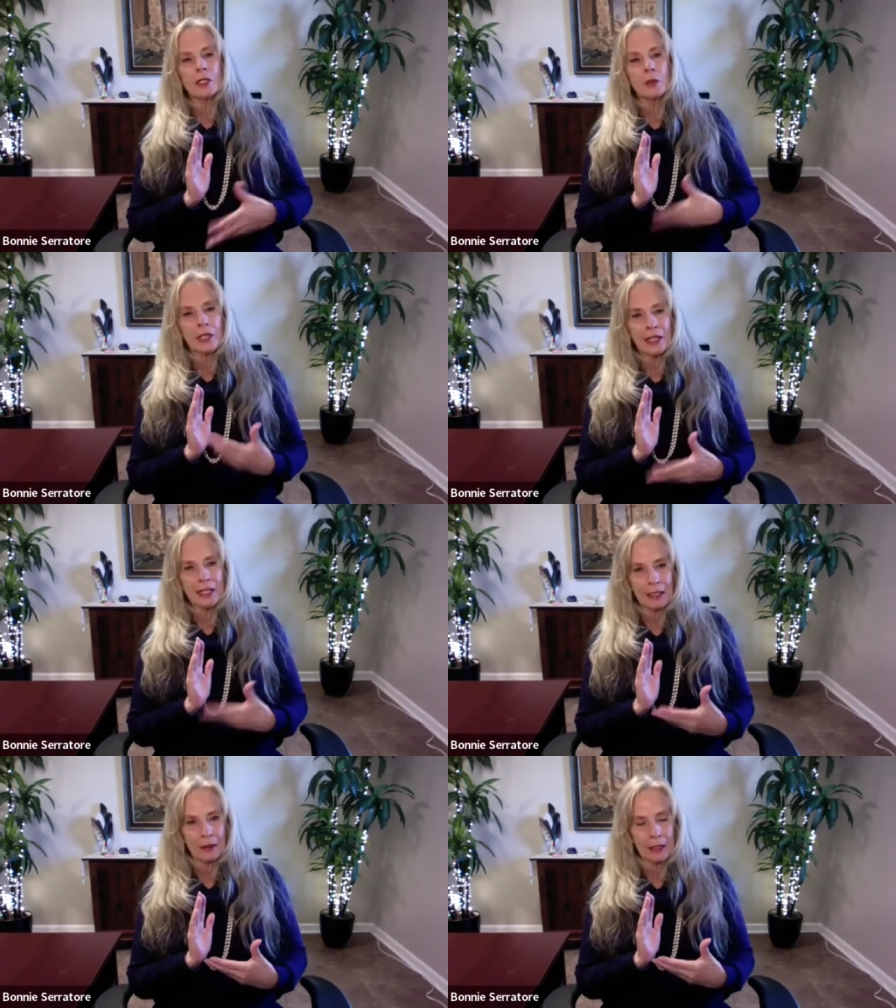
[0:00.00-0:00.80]
what's
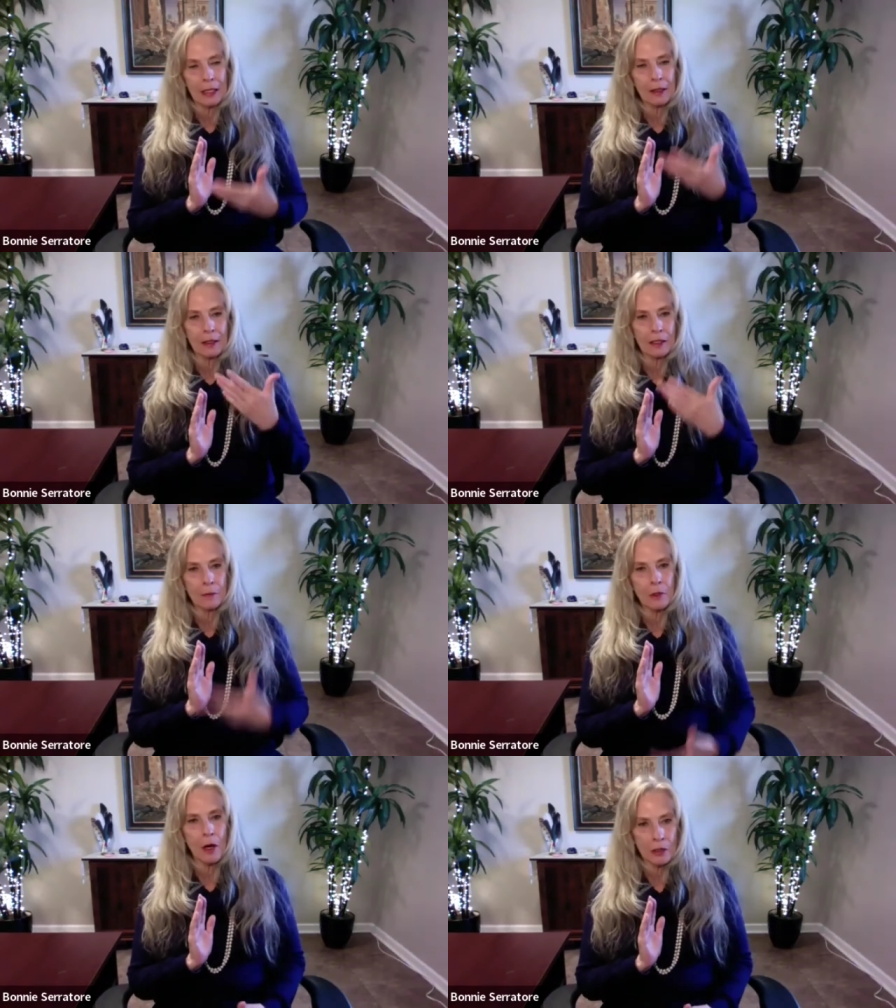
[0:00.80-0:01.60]
within in the
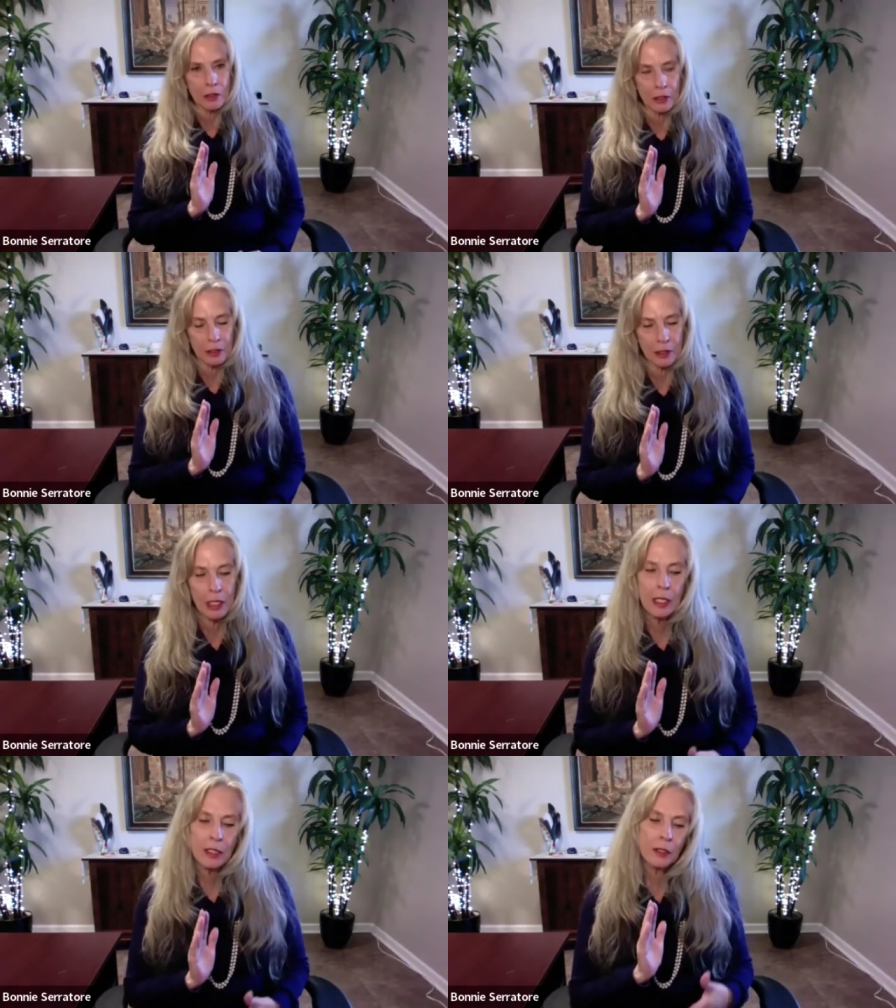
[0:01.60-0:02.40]
subconscious.